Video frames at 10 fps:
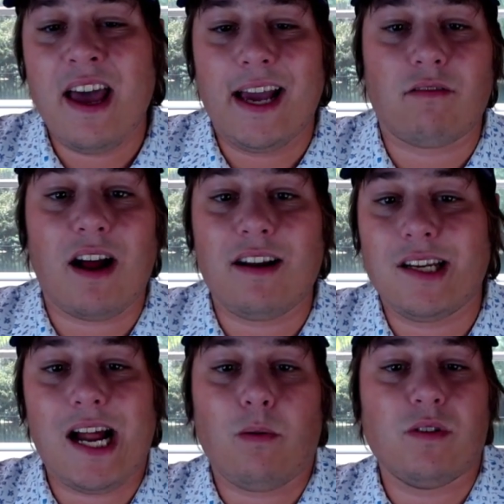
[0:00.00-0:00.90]
and round it
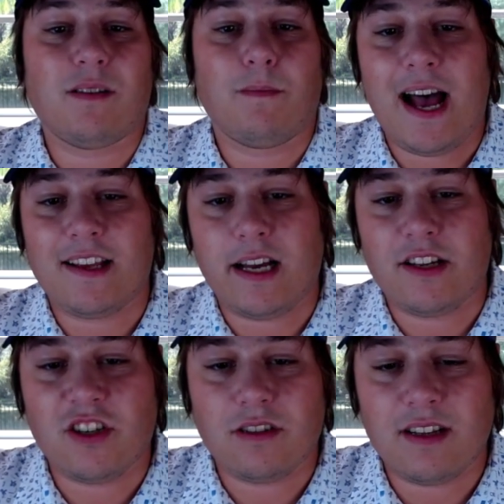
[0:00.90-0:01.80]
out with some pass
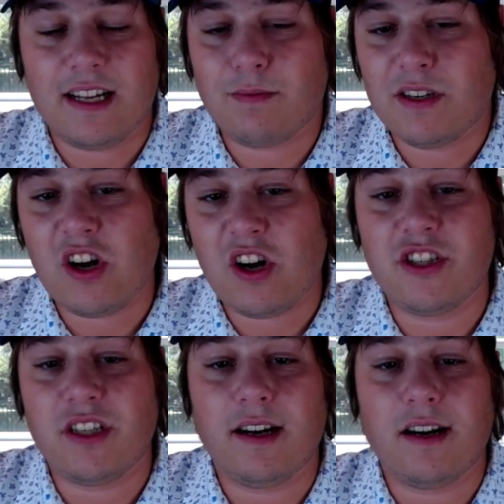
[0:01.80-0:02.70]
catchers. That's my strategy
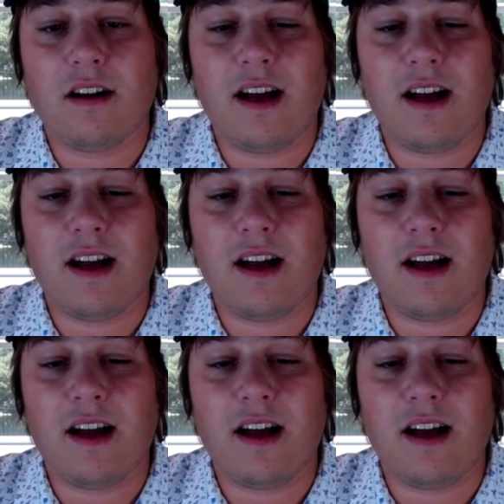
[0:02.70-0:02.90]
there.